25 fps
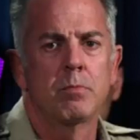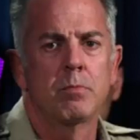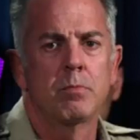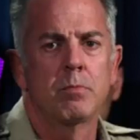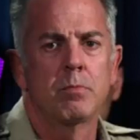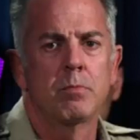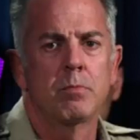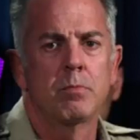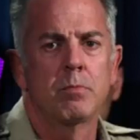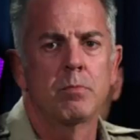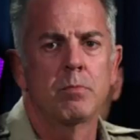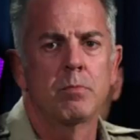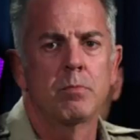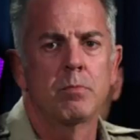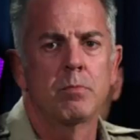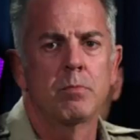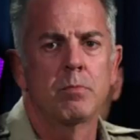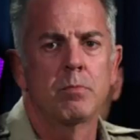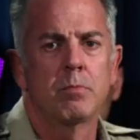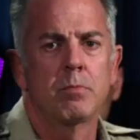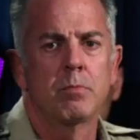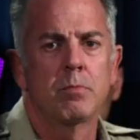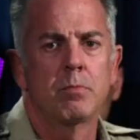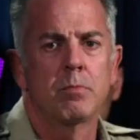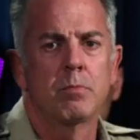
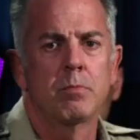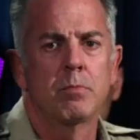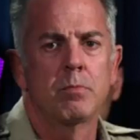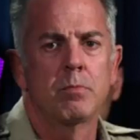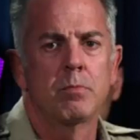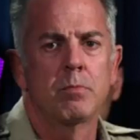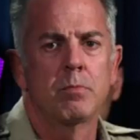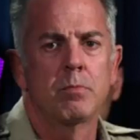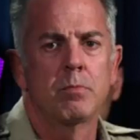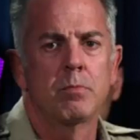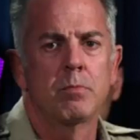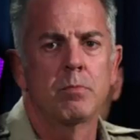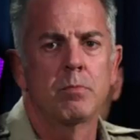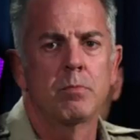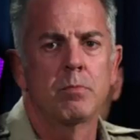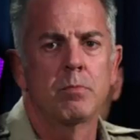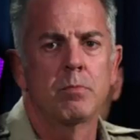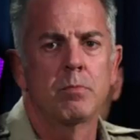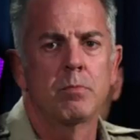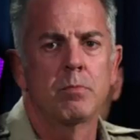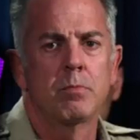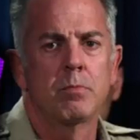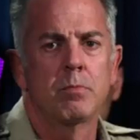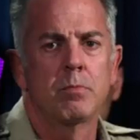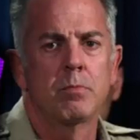
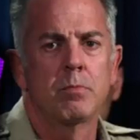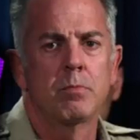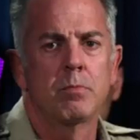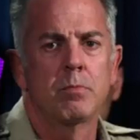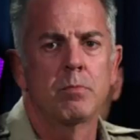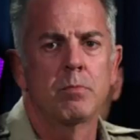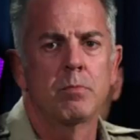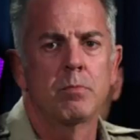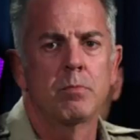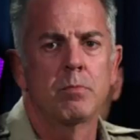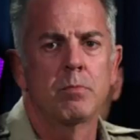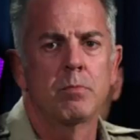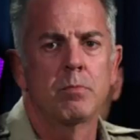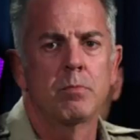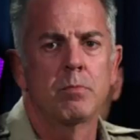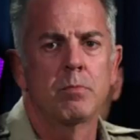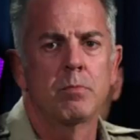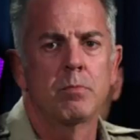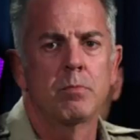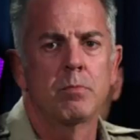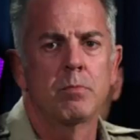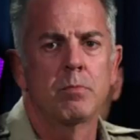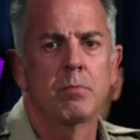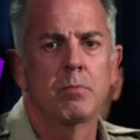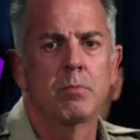
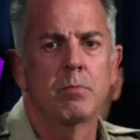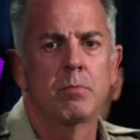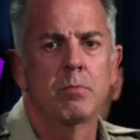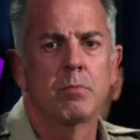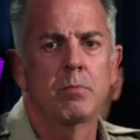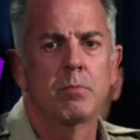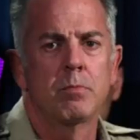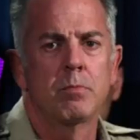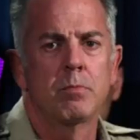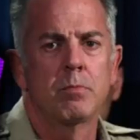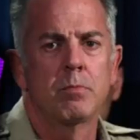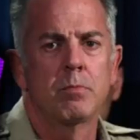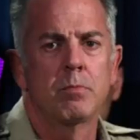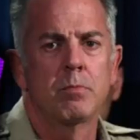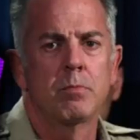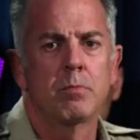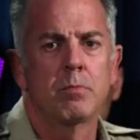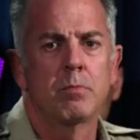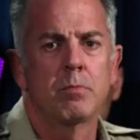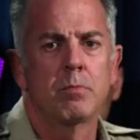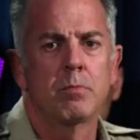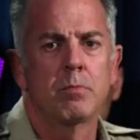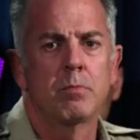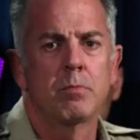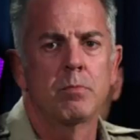
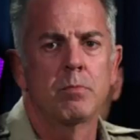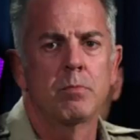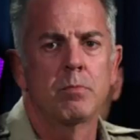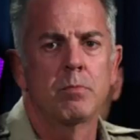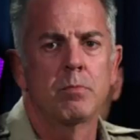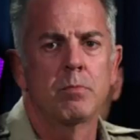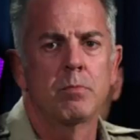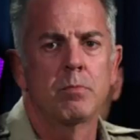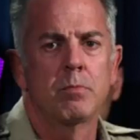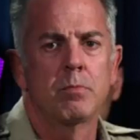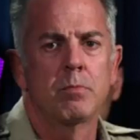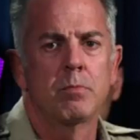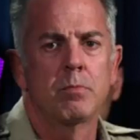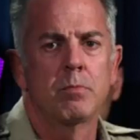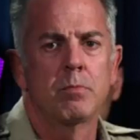(no lip movement)